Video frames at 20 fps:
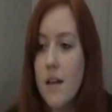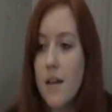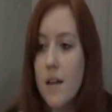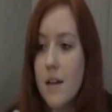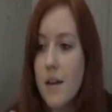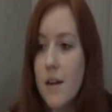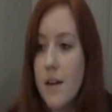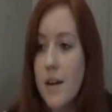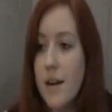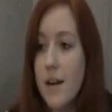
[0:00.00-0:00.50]

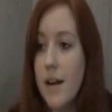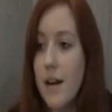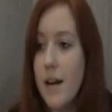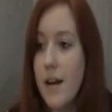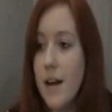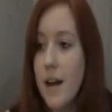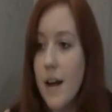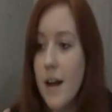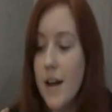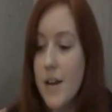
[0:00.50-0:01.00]
Kot,
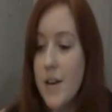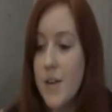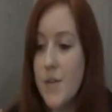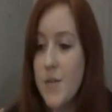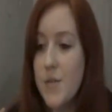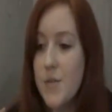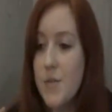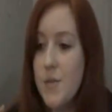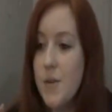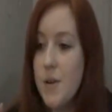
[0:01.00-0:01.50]
I
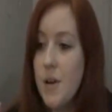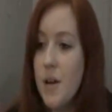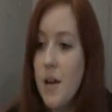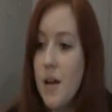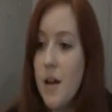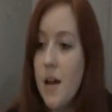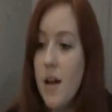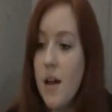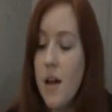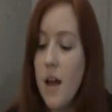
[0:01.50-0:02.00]
know
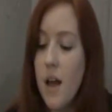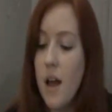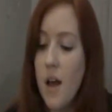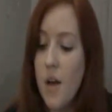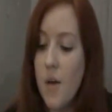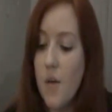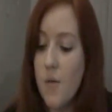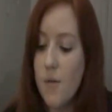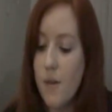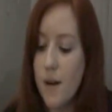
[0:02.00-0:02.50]

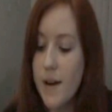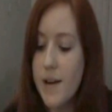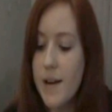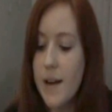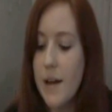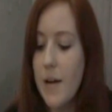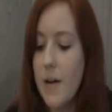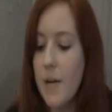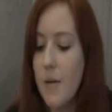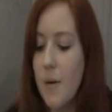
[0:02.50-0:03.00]
right
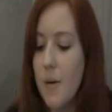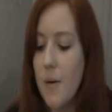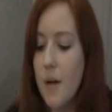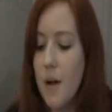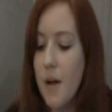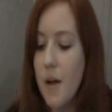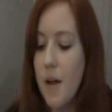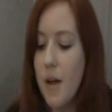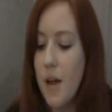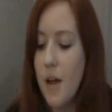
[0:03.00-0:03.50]
now
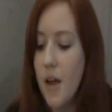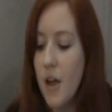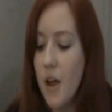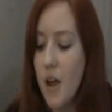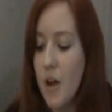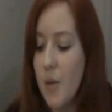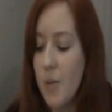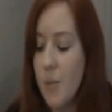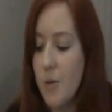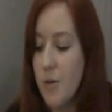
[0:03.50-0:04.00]

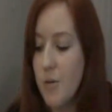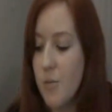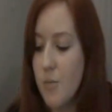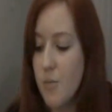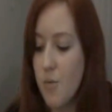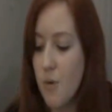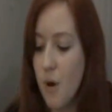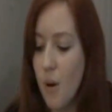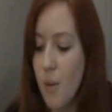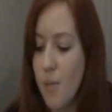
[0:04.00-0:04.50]
Helper
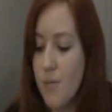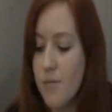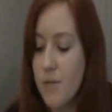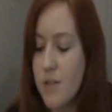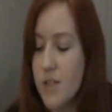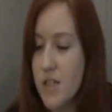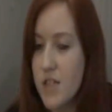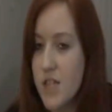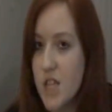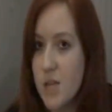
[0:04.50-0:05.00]
probably
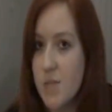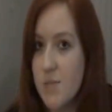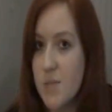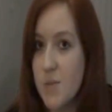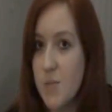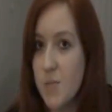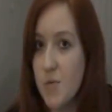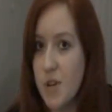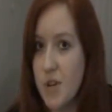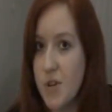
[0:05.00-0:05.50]
seems
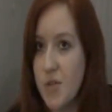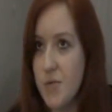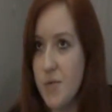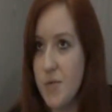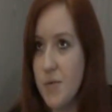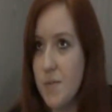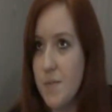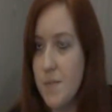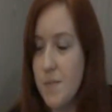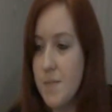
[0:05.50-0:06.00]
pretty cool.
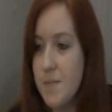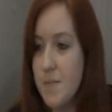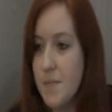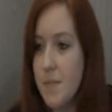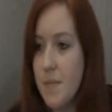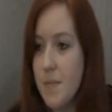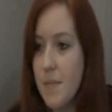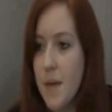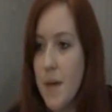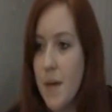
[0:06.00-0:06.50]

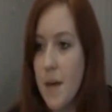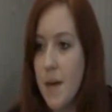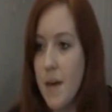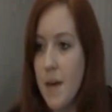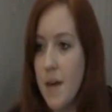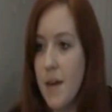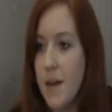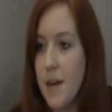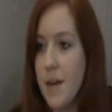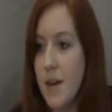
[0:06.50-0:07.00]

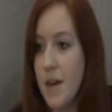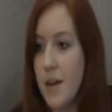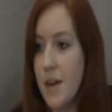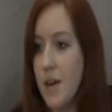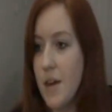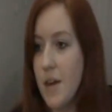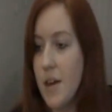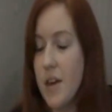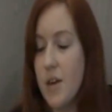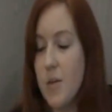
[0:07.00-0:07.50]

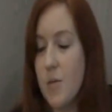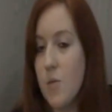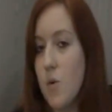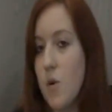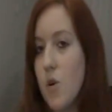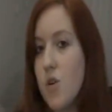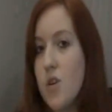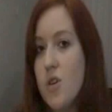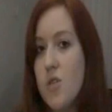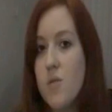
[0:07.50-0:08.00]
He
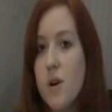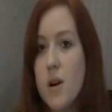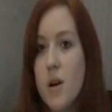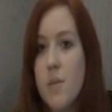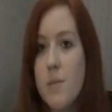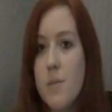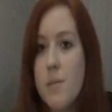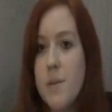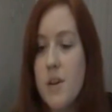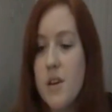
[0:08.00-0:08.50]
woke you
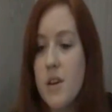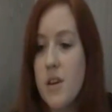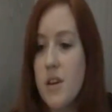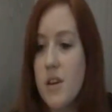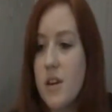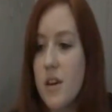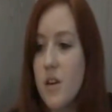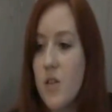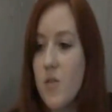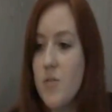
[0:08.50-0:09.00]
up,
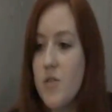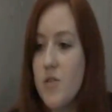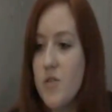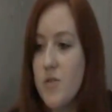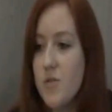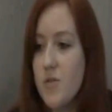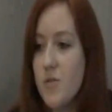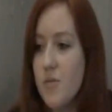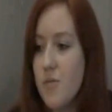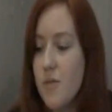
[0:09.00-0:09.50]
he helped
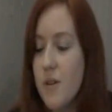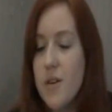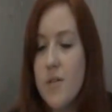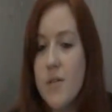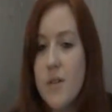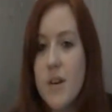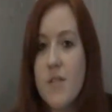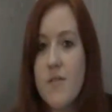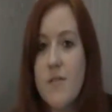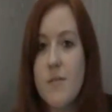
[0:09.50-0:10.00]
you run
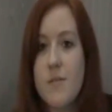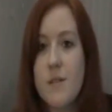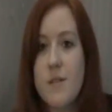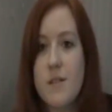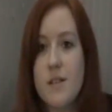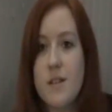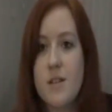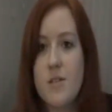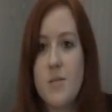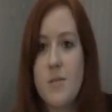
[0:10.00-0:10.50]
away from the
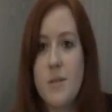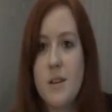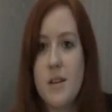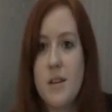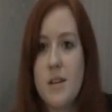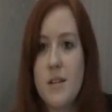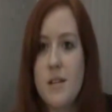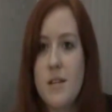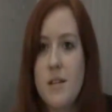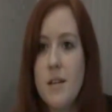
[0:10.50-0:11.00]
Slender
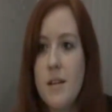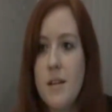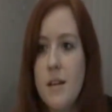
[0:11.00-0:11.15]
Man,